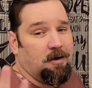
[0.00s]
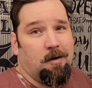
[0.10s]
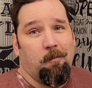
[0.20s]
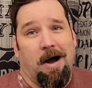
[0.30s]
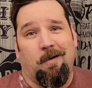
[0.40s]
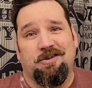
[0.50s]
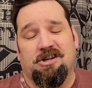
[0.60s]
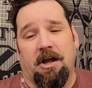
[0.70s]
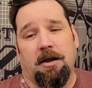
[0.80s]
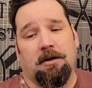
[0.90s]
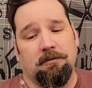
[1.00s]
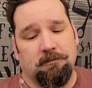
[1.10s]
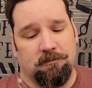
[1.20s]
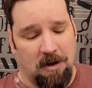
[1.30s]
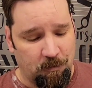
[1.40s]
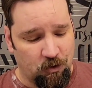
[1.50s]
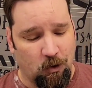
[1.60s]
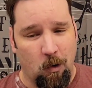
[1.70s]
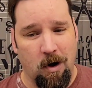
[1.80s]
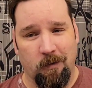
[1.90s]
Buy what you like. I'm gonna do a
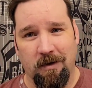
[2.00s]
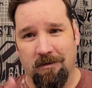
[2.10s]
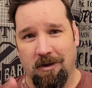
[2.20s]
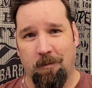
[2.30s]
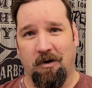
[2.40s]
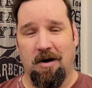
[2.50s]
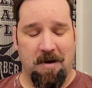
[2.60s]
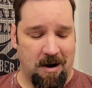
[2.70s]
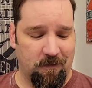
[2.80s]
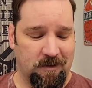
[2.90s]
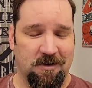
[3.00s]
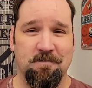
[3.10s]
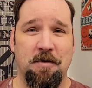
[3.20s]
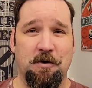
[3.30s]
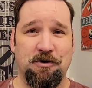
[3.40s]
cold water rinse and I'll be right back for the post